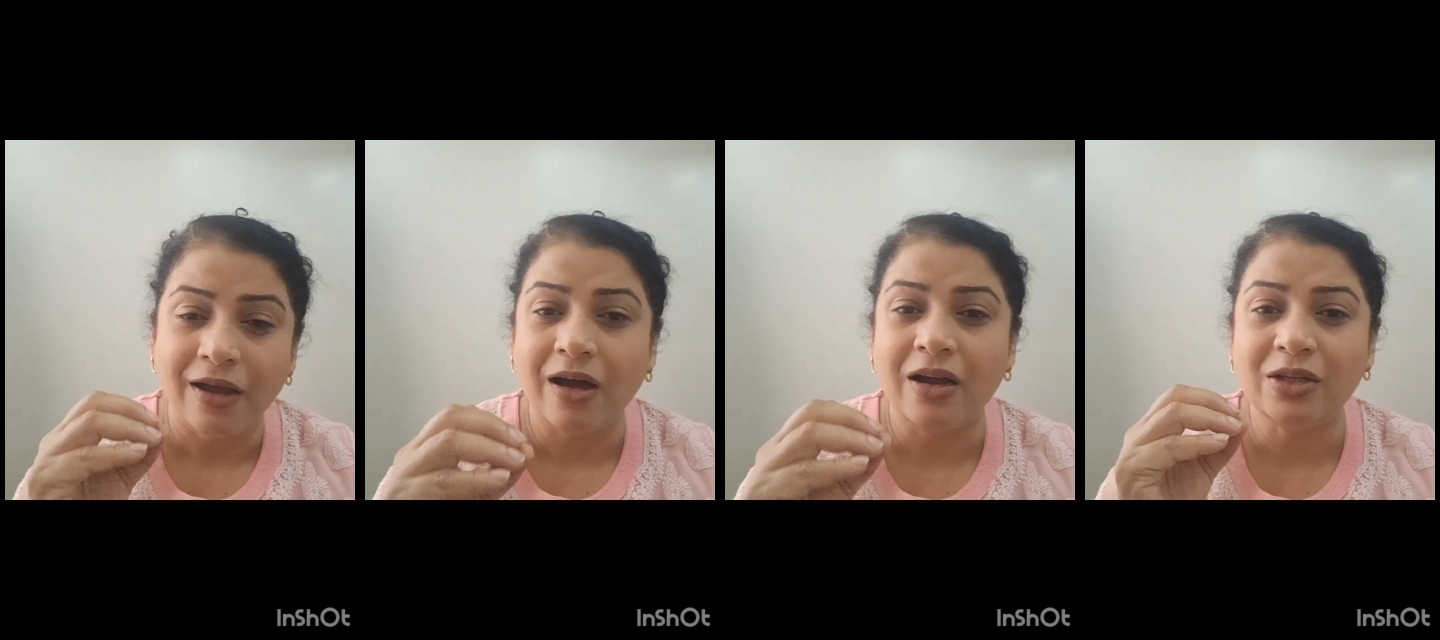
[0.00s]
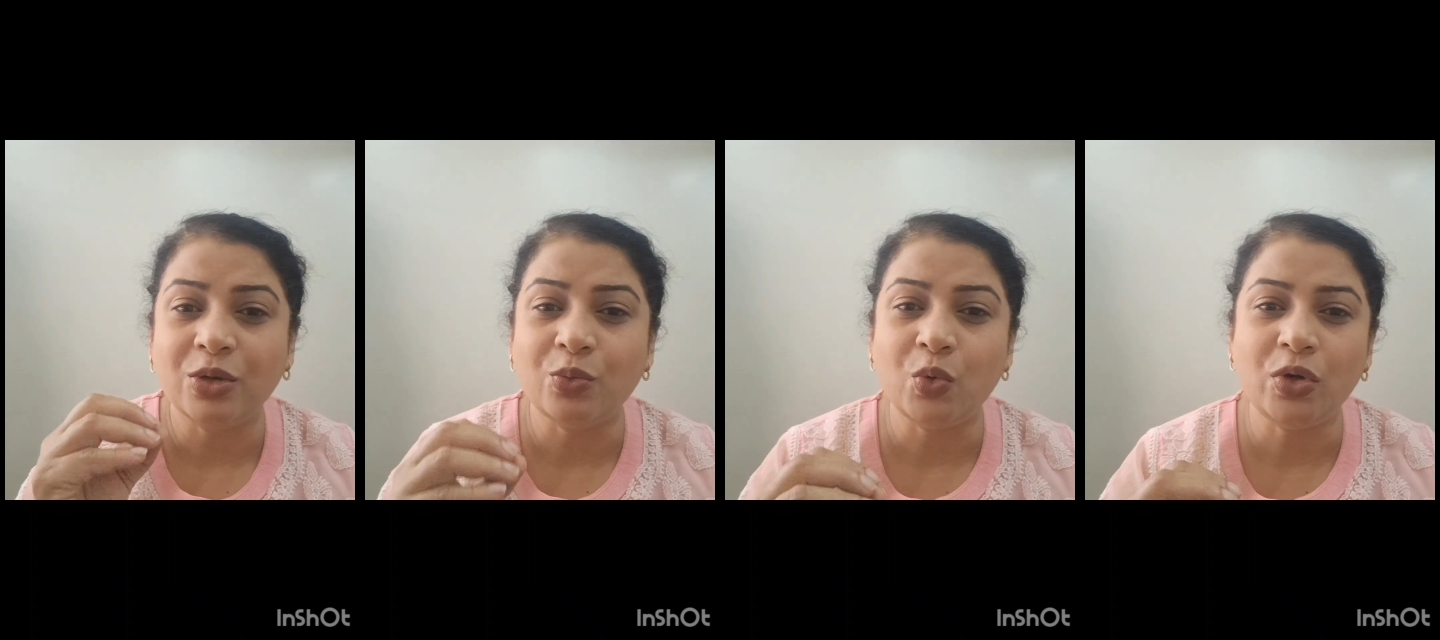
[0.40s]
are
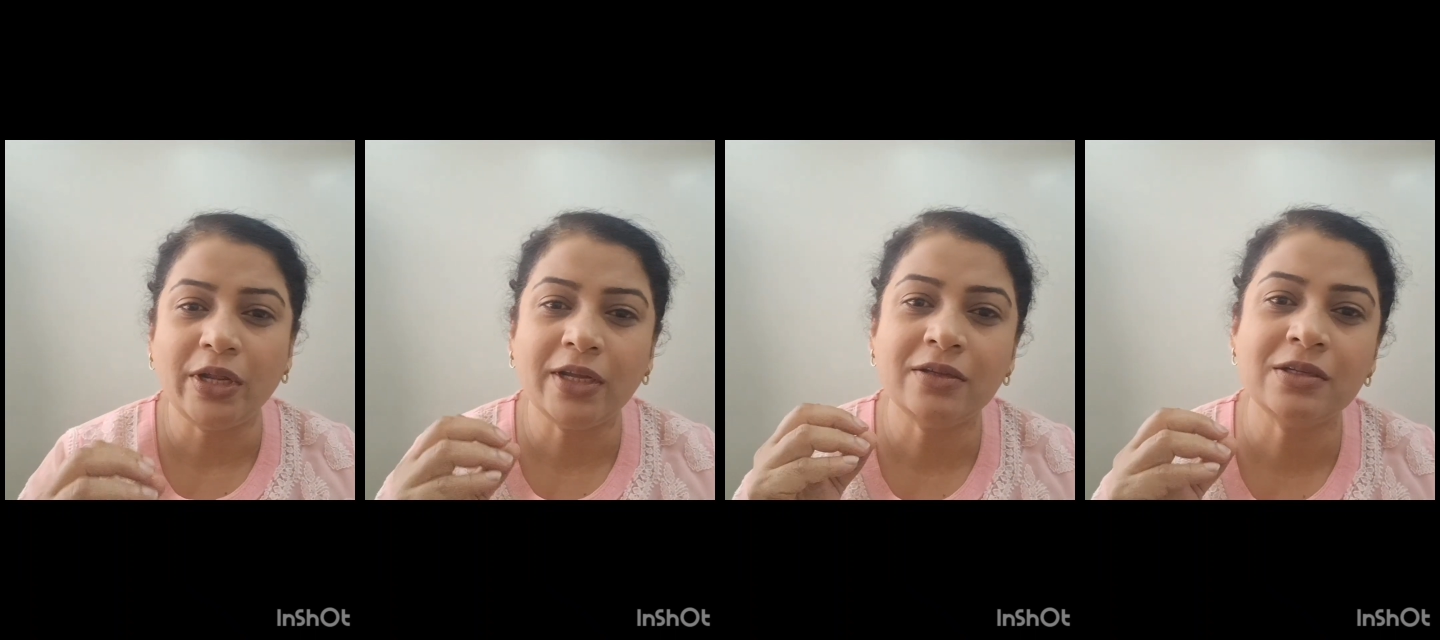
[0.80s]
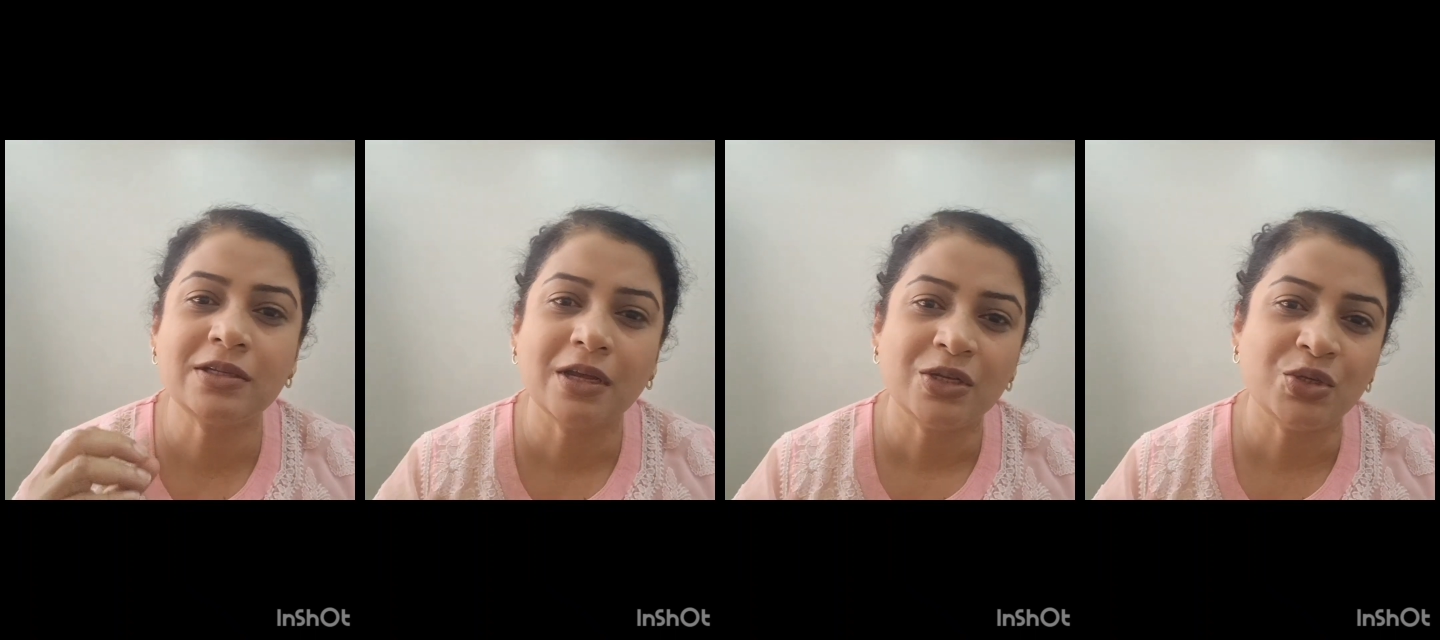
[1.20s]
the
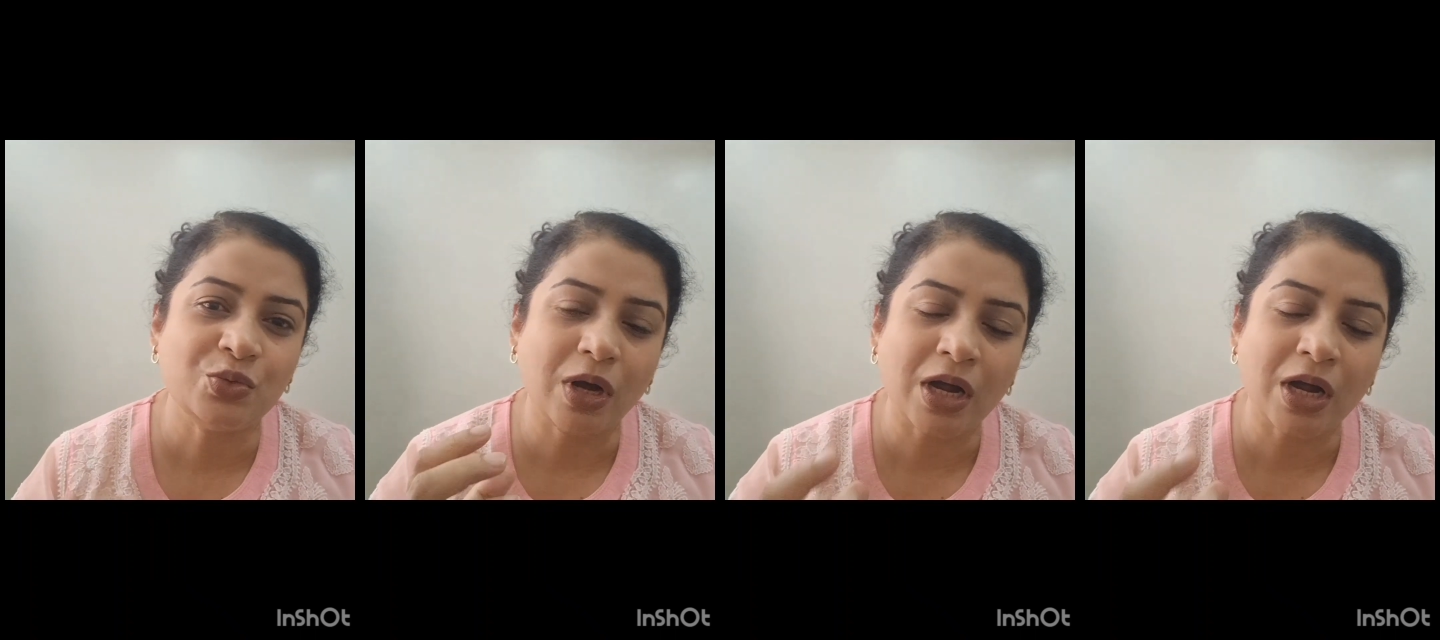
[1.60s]
woundings to